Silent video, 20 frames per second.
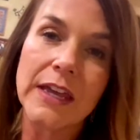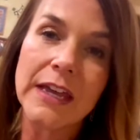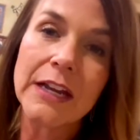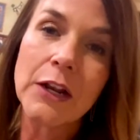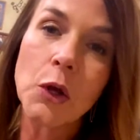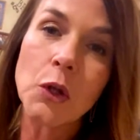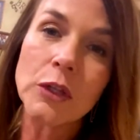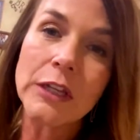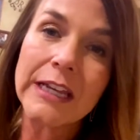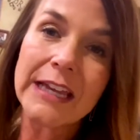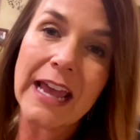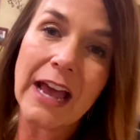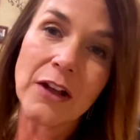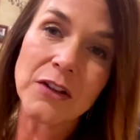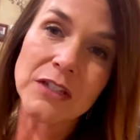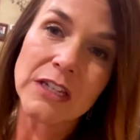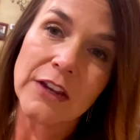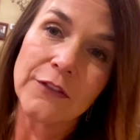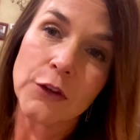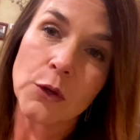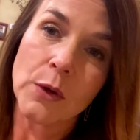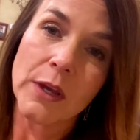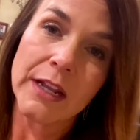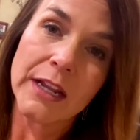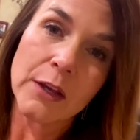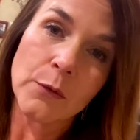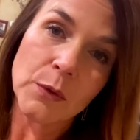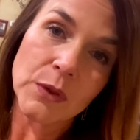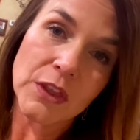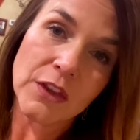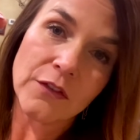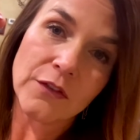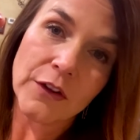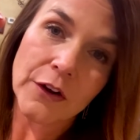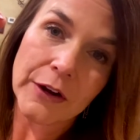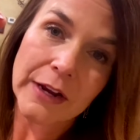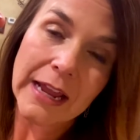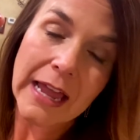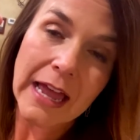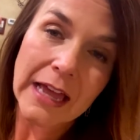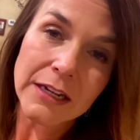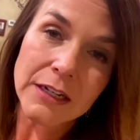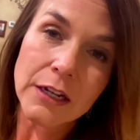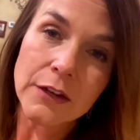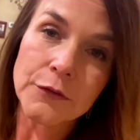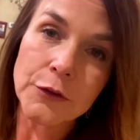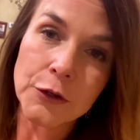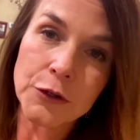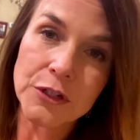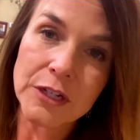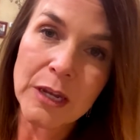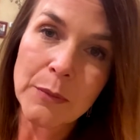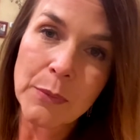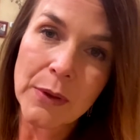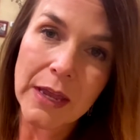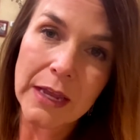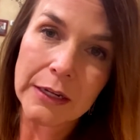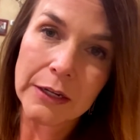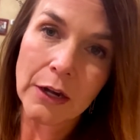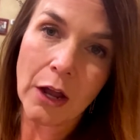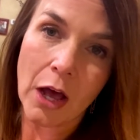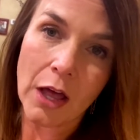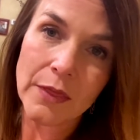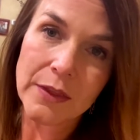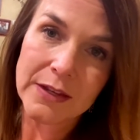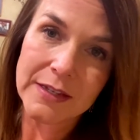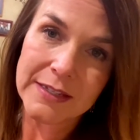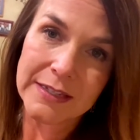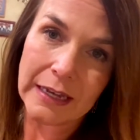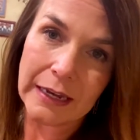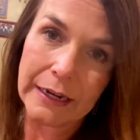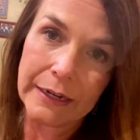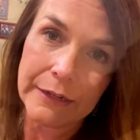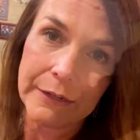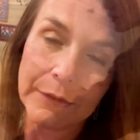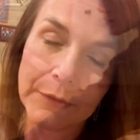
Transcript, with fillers: hit only counts if you hit it with the very end of your tip and not the side.